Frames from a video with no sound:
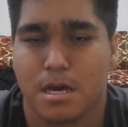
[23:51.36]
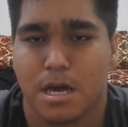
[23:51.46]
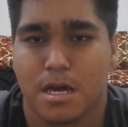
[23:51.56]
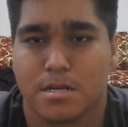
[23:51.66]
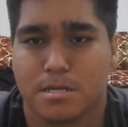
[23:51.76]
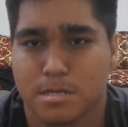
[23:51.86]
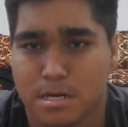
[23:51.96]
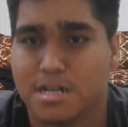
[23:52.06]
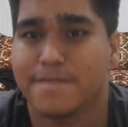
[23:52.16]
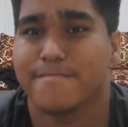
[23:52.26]
And
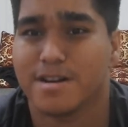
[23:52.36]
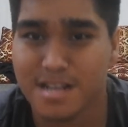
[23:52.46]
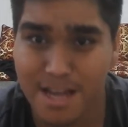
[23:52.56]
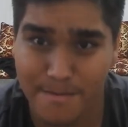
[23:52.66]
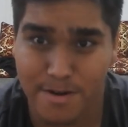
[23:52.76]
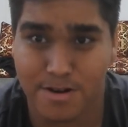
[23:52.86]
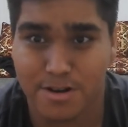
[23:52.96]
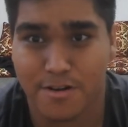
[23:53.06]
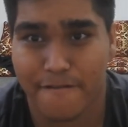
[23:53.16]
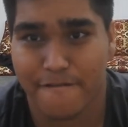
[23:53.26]
Sunday, Monday, I'm gonna
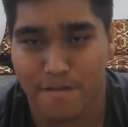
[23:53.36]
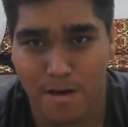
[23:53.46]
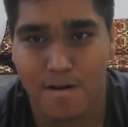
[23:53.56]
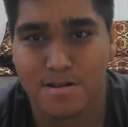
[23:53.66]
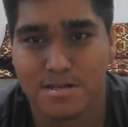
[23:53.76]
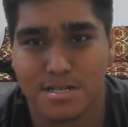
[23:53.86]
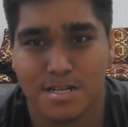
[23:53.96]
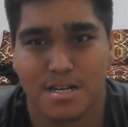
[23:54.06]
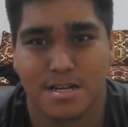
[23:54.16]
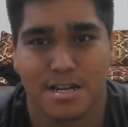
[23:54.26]
do a vlog
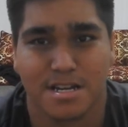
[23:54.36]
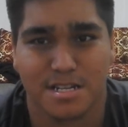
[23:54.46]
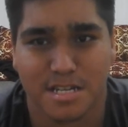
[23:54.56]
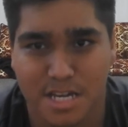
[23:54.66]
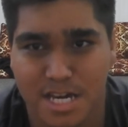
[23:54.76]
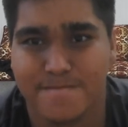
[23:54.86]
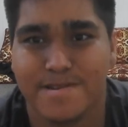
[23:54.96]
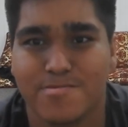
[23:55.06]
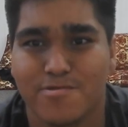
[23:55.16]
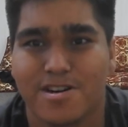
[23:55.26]
and a
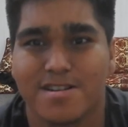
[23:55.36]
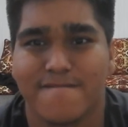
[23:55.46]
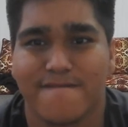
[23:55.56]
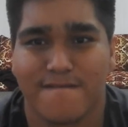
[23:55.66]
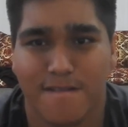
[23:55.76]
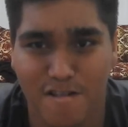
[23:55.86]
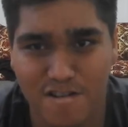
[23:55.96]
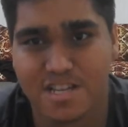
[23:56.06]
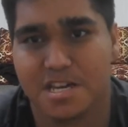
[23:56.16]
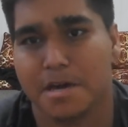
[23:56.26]
gaming one.
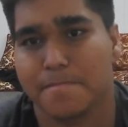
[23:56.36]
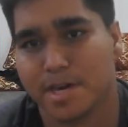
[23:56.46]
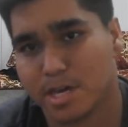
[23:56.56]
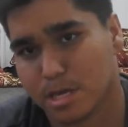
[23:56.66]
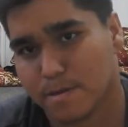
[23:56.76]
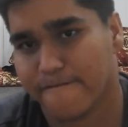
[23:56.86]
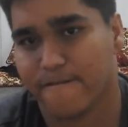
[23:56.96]
Vlog, gaming,